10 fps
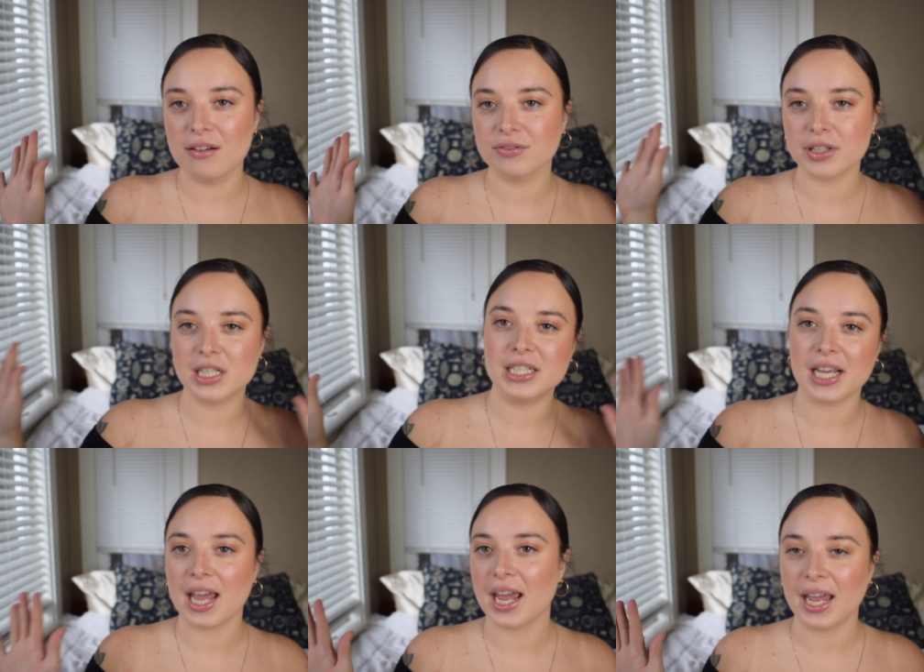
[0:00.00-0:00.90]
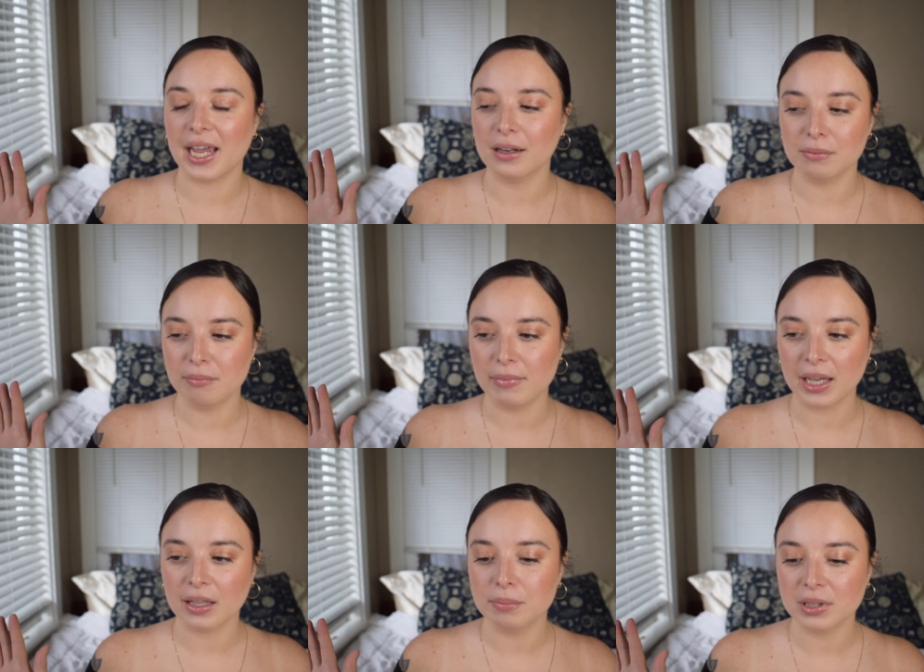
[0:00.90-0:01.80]
everyday
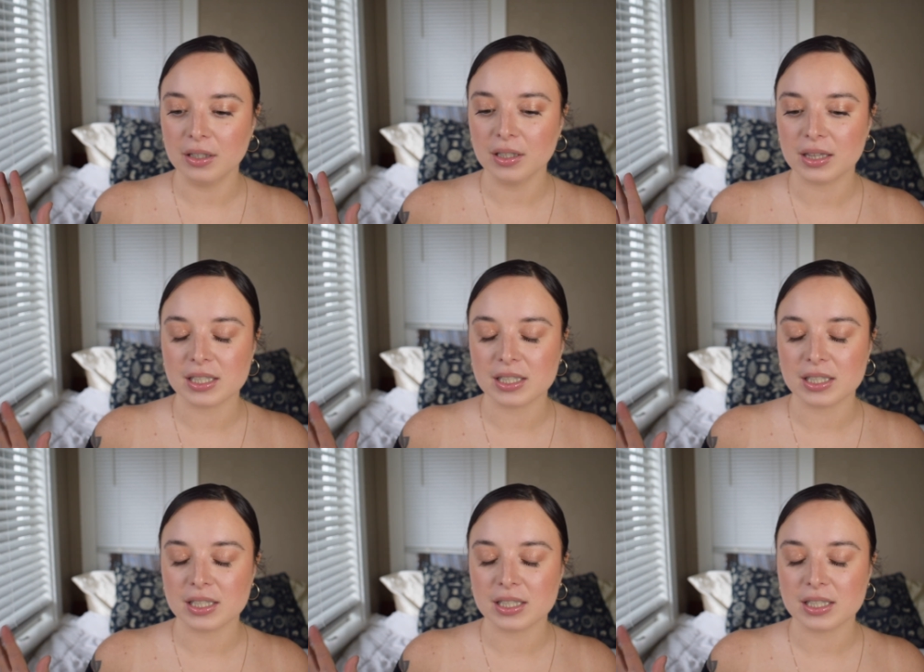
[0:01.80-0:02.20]
makeup look.